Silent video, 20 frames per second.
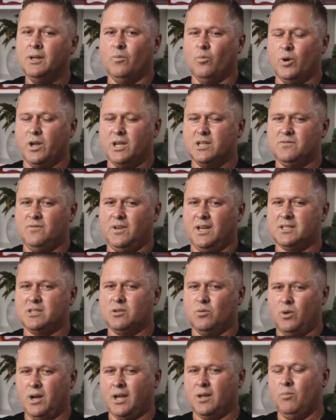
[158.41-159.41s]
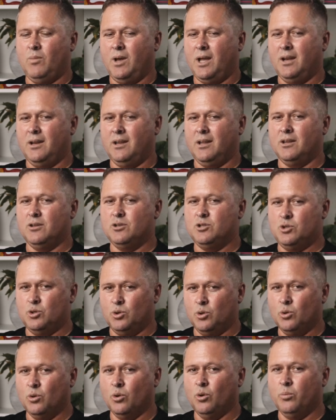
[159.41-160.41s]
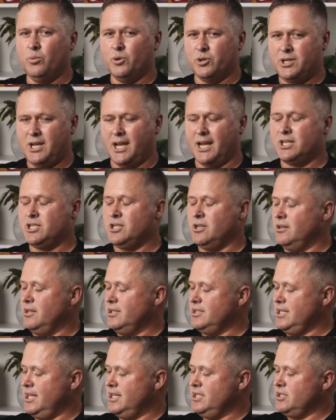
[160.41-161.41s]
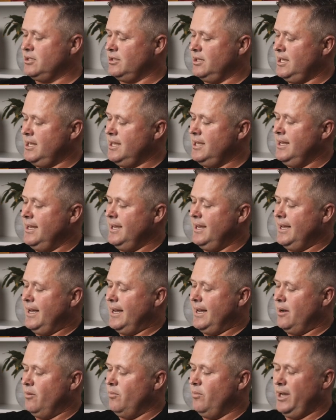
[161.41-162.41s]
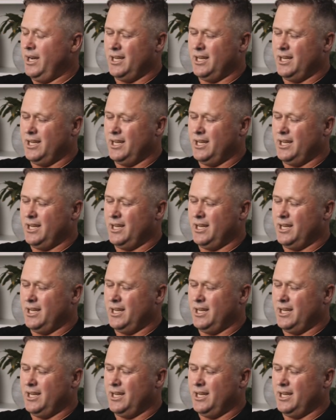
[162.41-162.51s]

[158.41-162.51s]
We as vets are recommending dual protection, essentially an